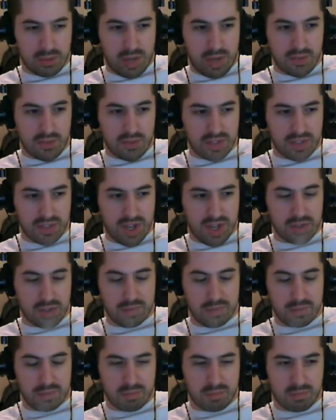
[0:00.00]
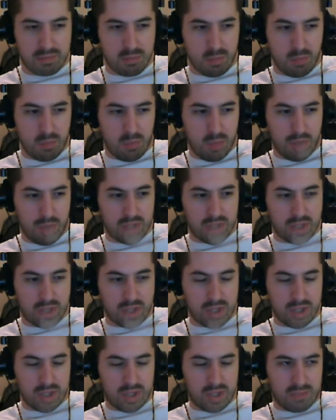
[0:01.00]
I've seen other
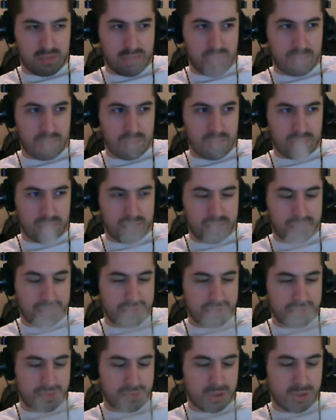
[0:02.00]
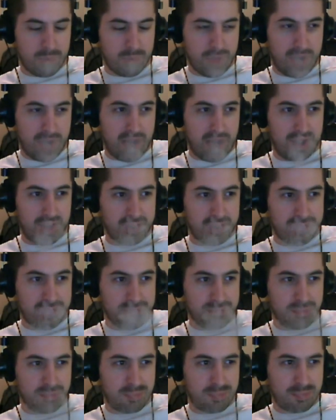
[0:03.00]
works in the public domain
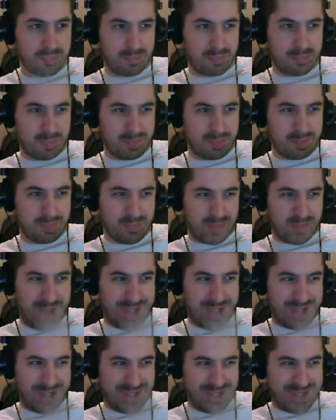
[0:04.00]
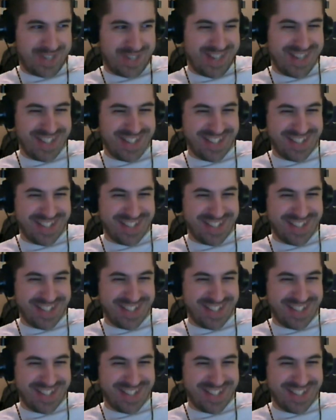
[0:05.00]
on trackers.